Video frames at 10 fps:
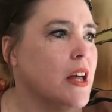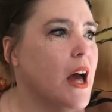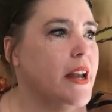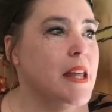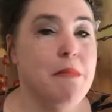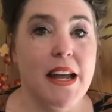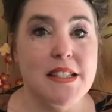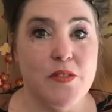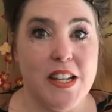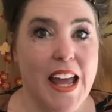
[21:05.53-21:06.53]
And he made as
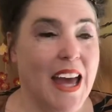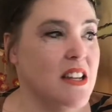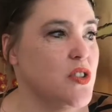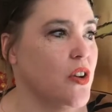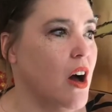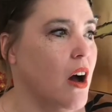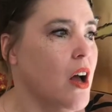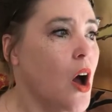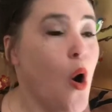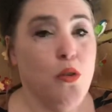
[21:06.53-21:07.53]
if to lay hands on her.
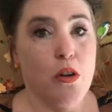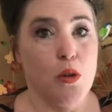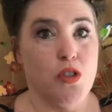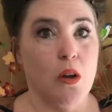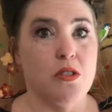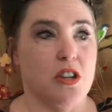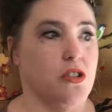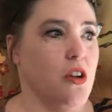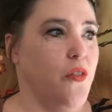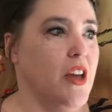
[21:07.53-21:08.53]
"Oh, no, you don't," said
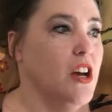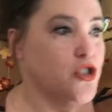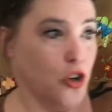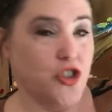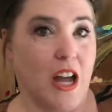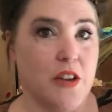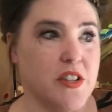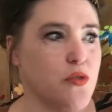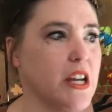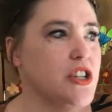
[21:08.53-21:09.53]
Duffy, dodging out of
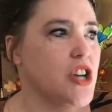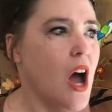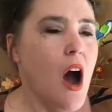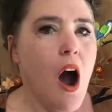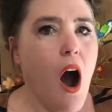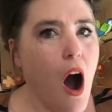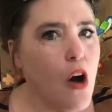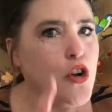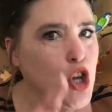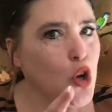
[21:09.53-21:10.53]
his reach.
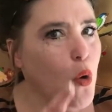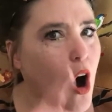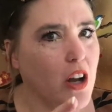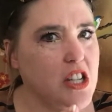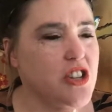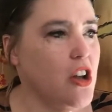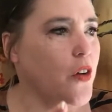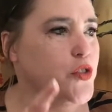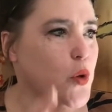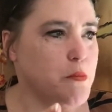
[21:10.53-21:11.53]
"Are you honest
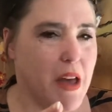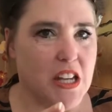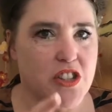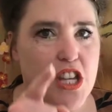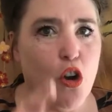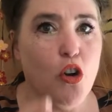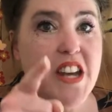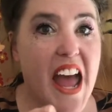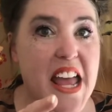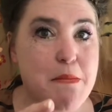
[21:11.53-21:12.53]
enough to admit that your
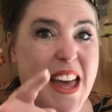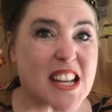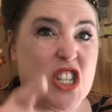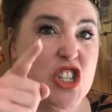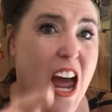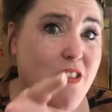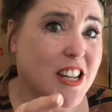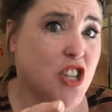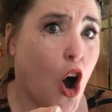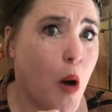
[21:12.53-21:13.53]
name is
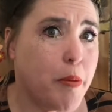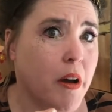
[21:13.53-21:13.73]
Terrytop?"